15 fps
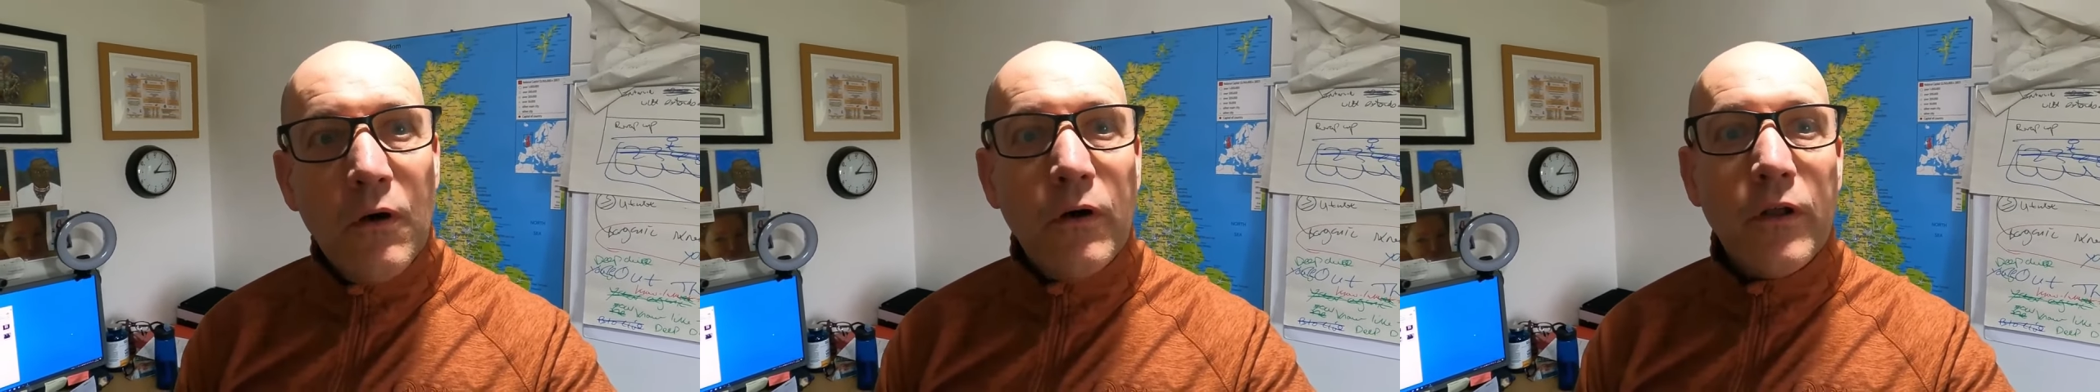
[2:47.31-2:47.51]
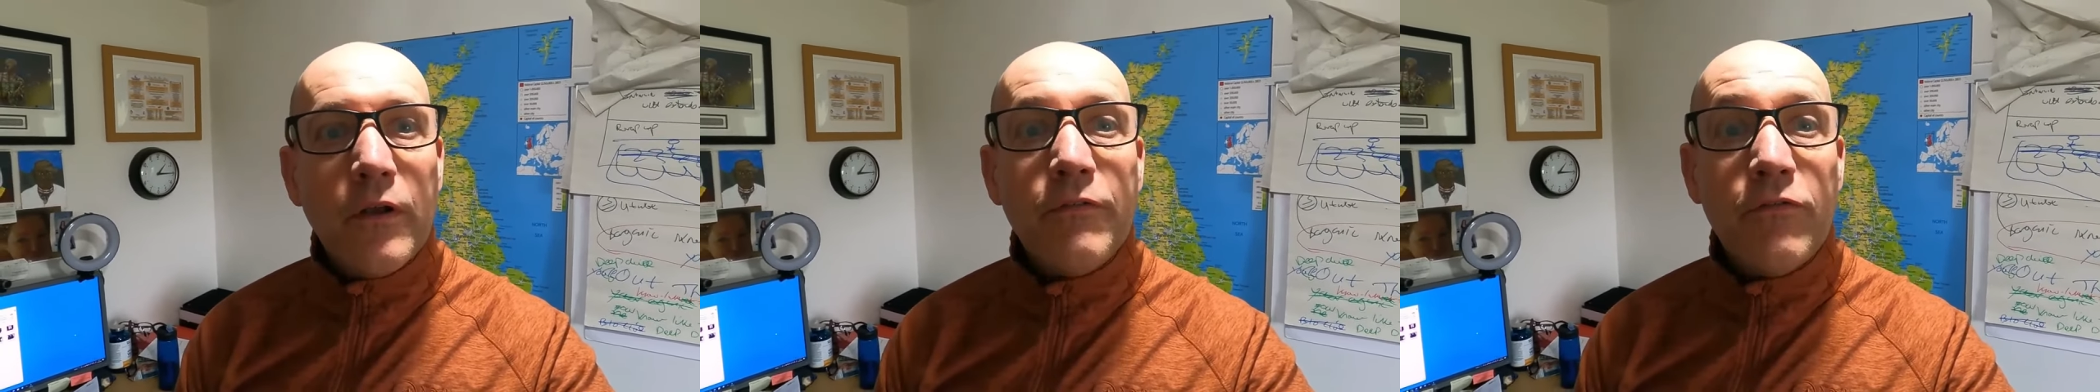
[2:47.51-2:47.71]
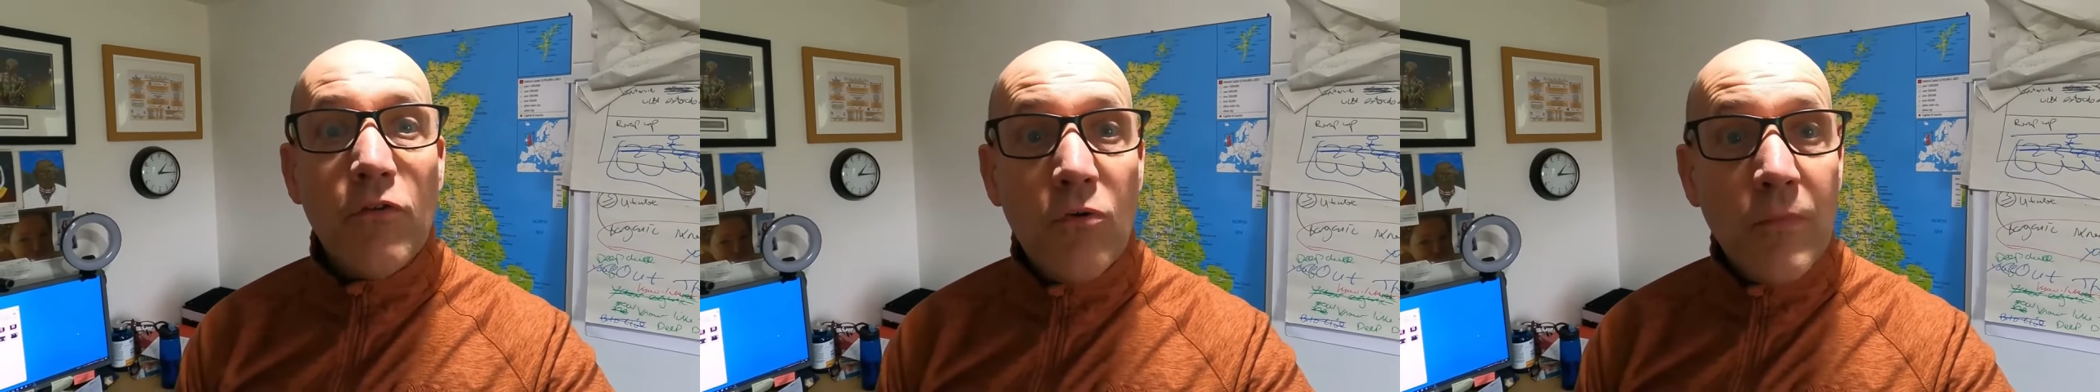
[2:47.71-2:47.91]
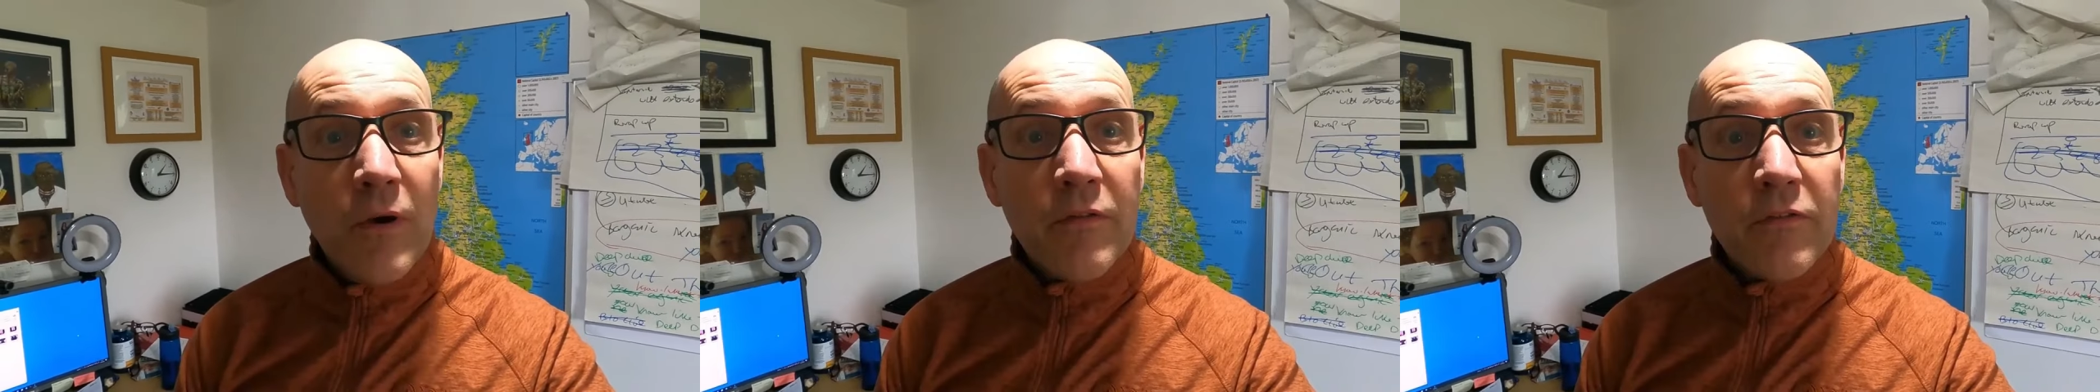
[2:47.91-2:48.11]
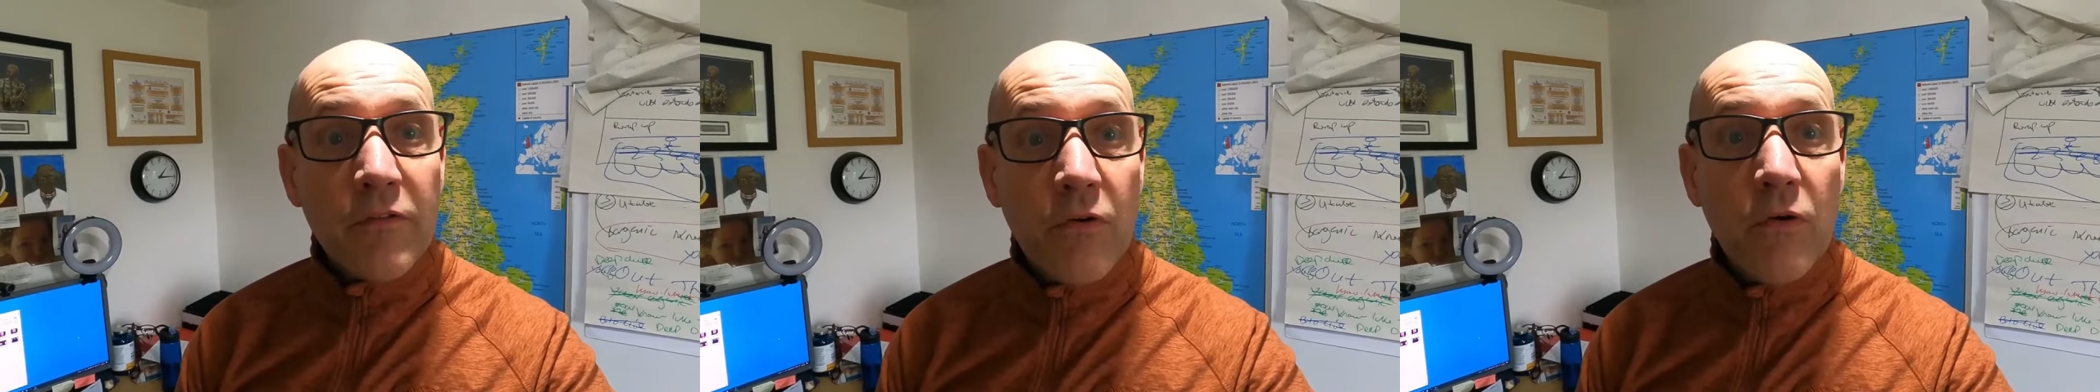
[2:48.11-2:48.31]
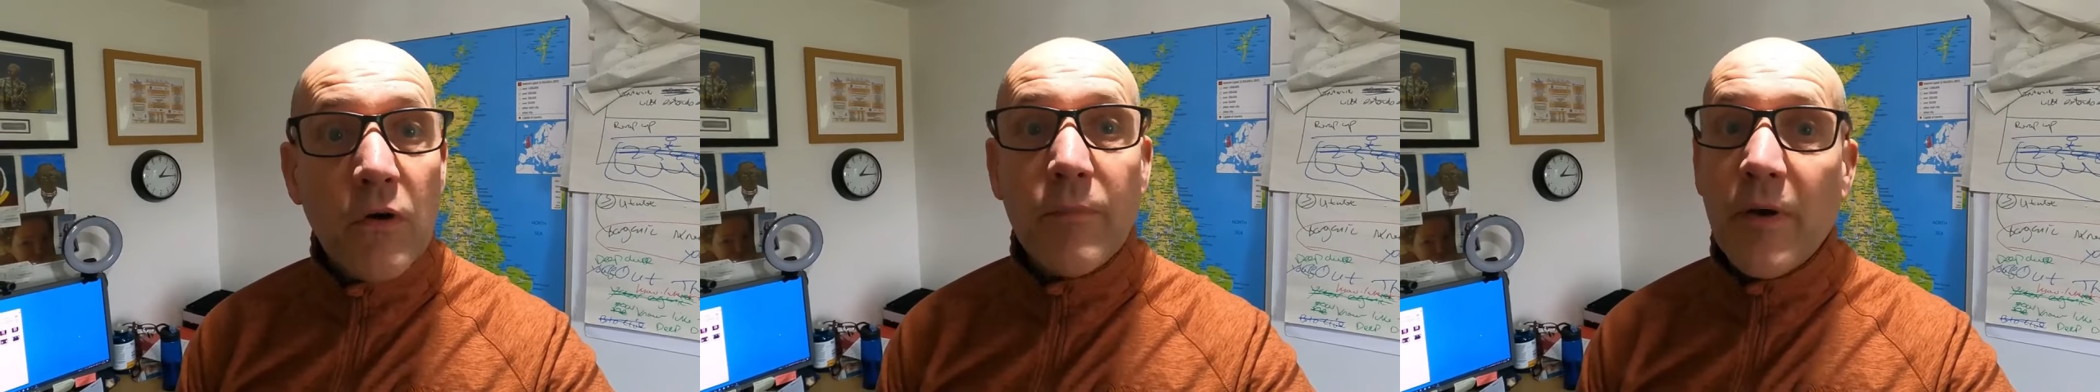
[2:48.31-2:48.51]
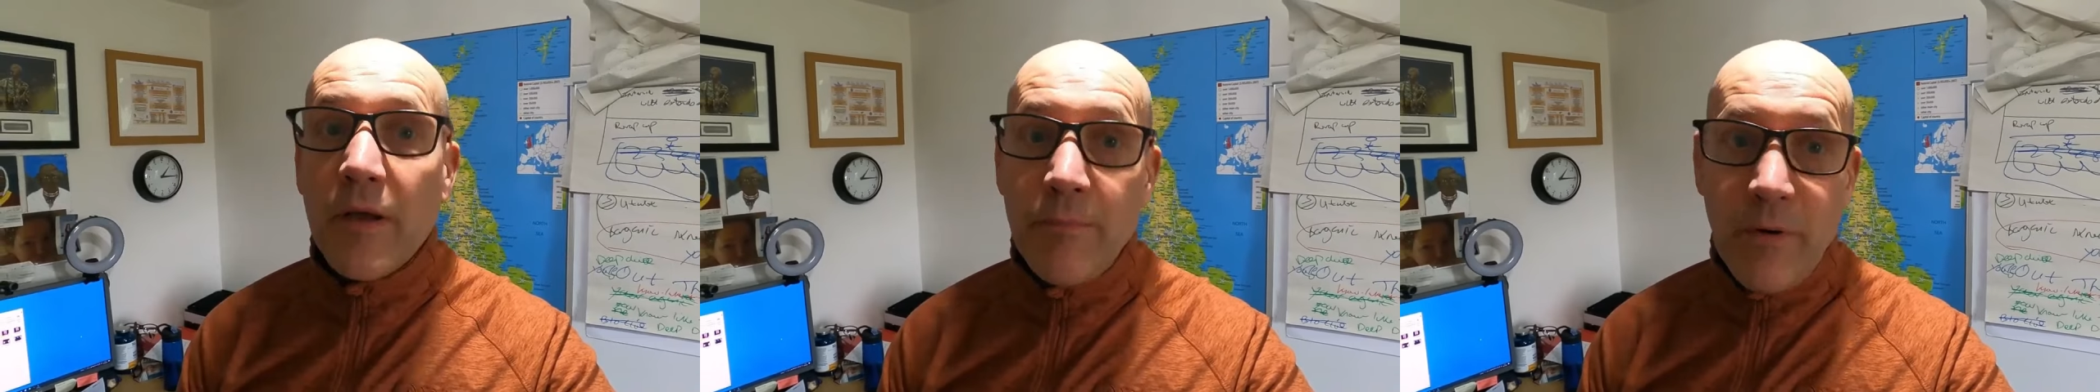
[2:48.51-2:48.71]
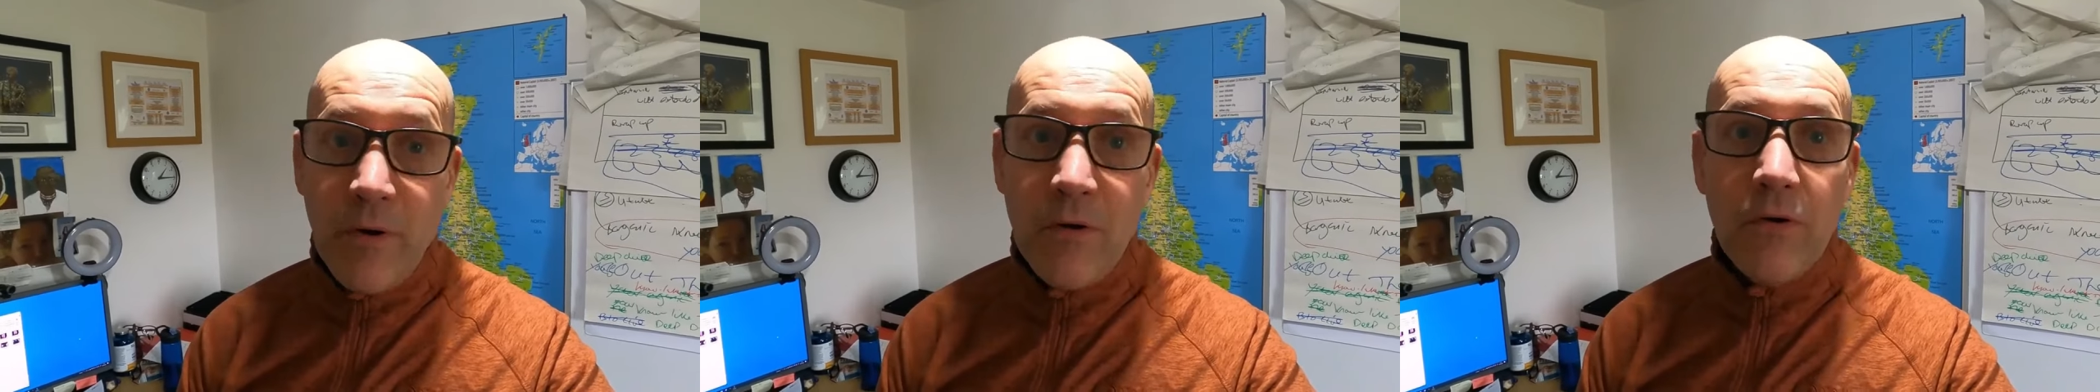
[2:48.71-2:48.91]
on a four month tour in
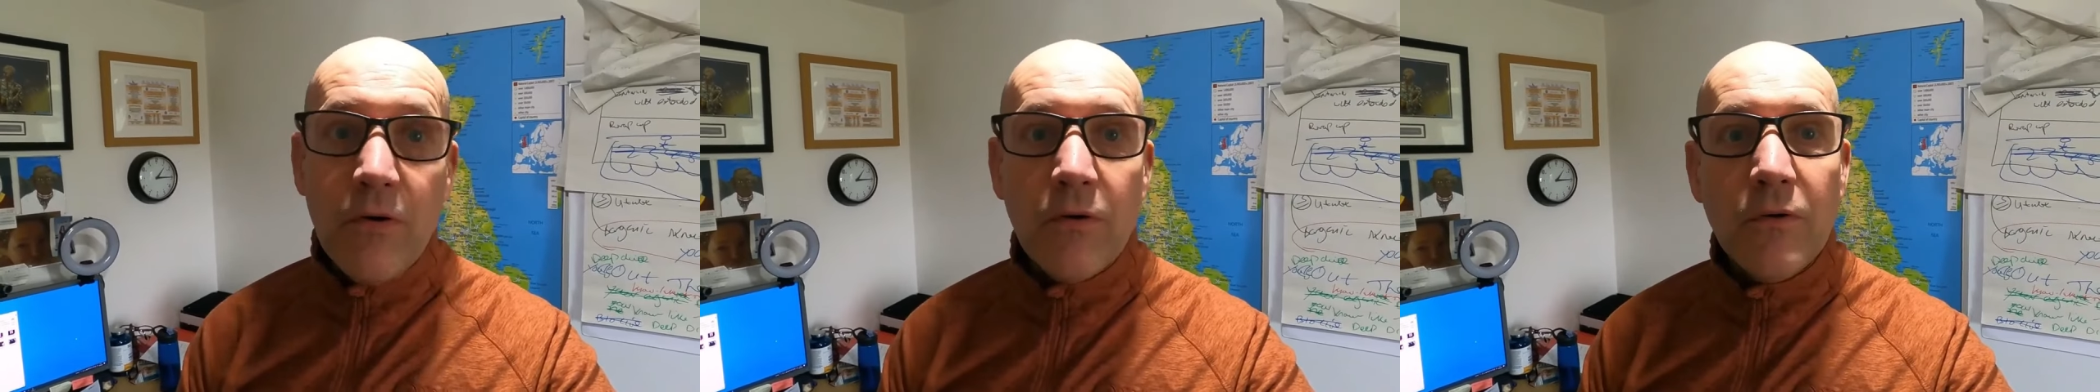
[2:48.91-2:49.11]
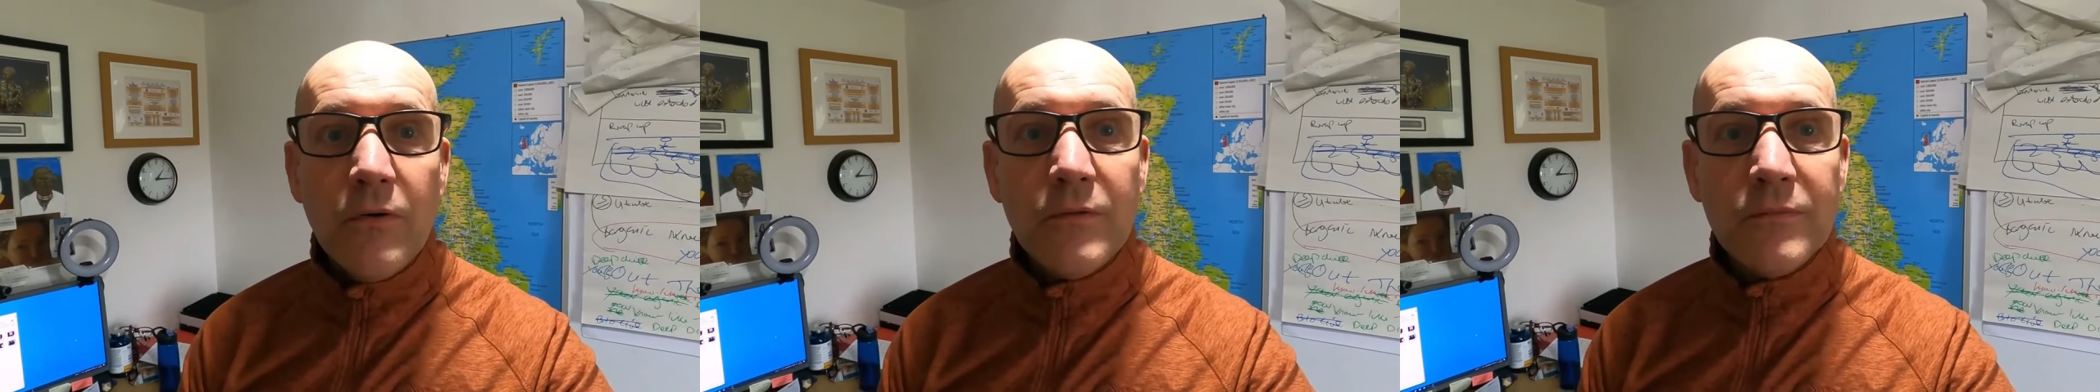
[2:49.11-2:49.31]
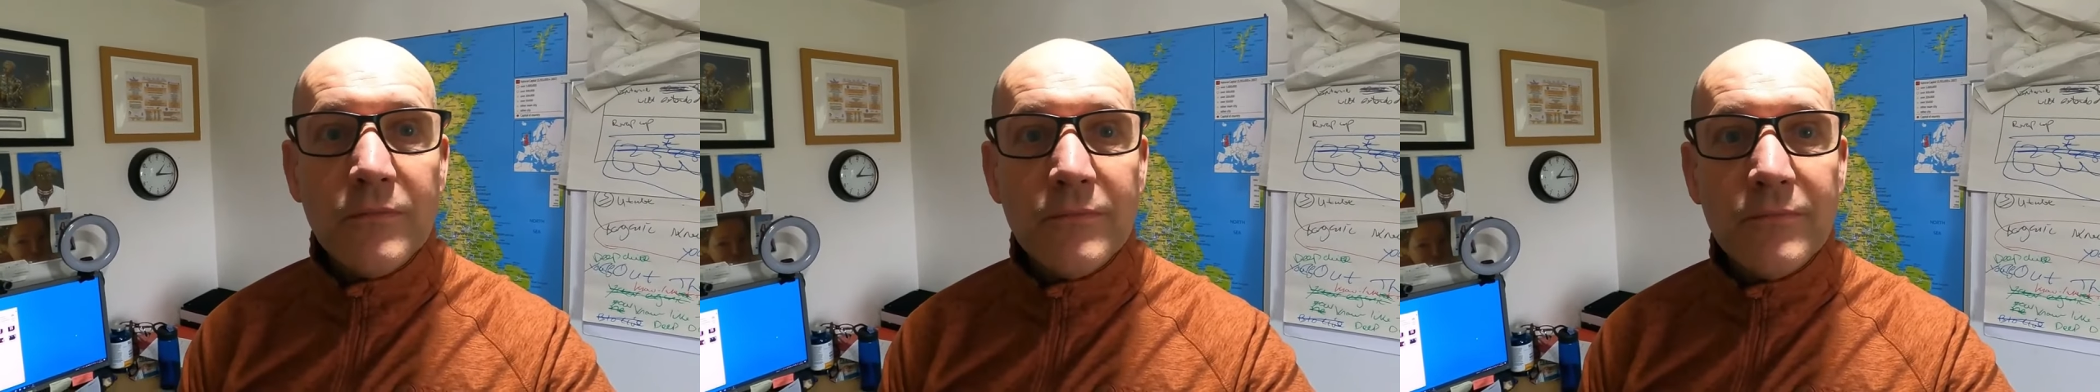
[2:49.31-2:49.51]
my bongo.